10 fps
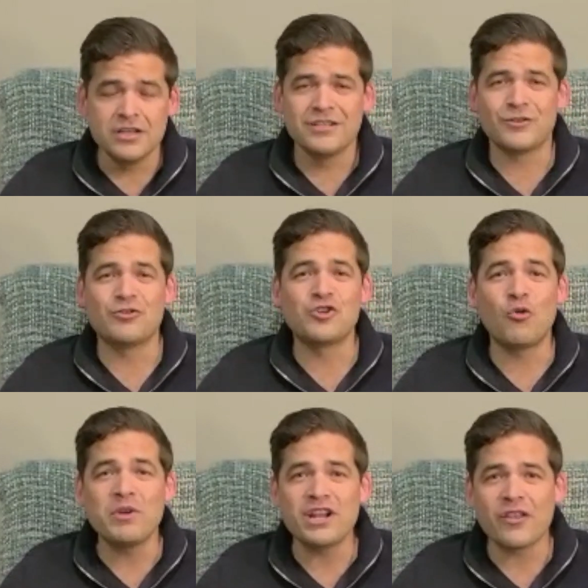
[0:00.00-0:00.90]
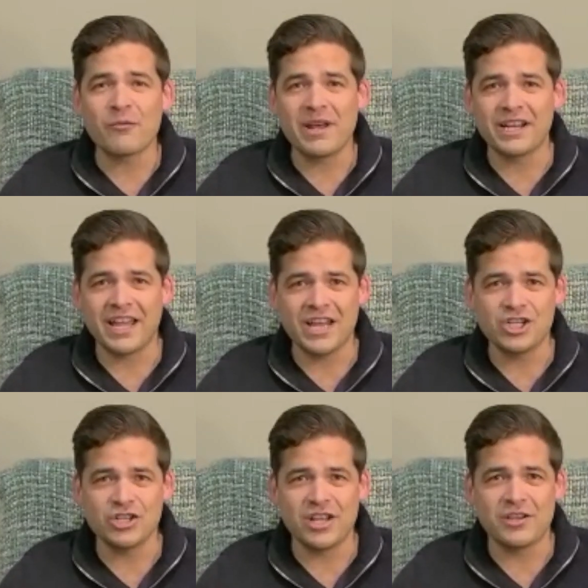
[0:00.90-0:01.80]
So show me another
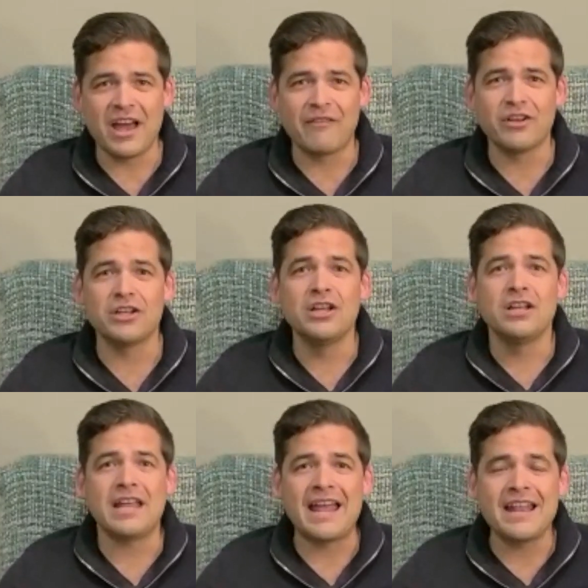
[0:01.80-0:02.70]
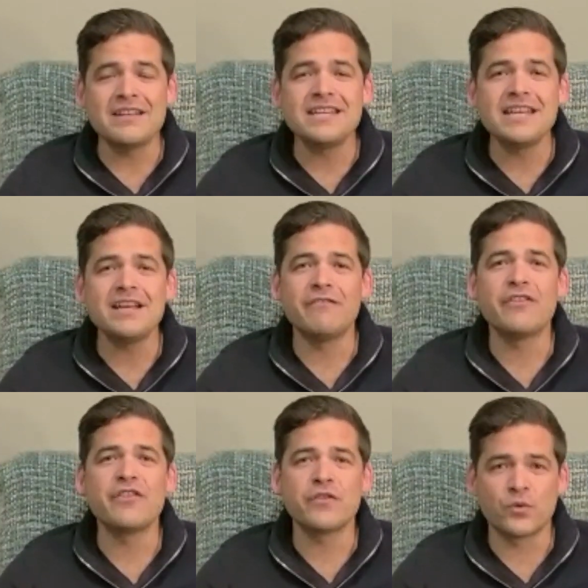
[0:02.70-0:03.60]
medication that you have a NNT of
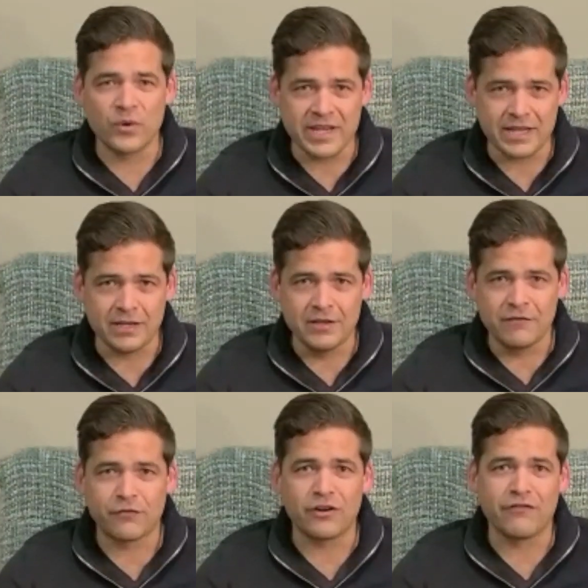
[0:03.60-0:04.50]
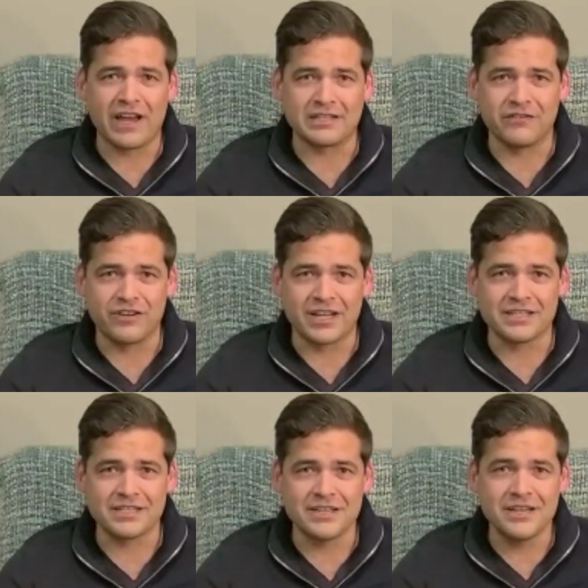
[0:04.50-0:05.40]
three for
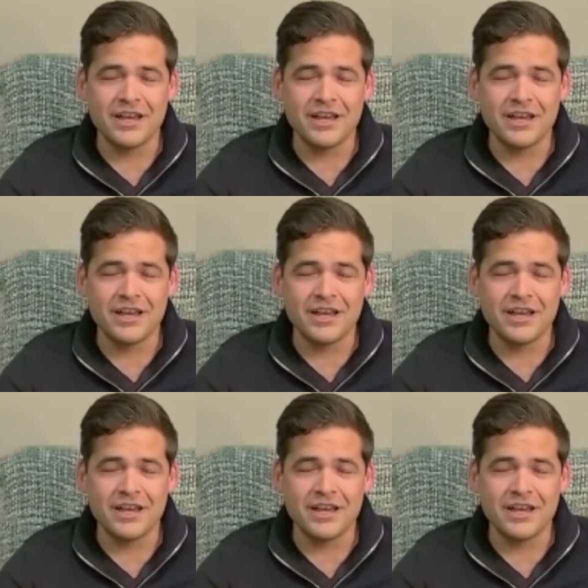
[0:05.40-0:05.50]
effectiveness,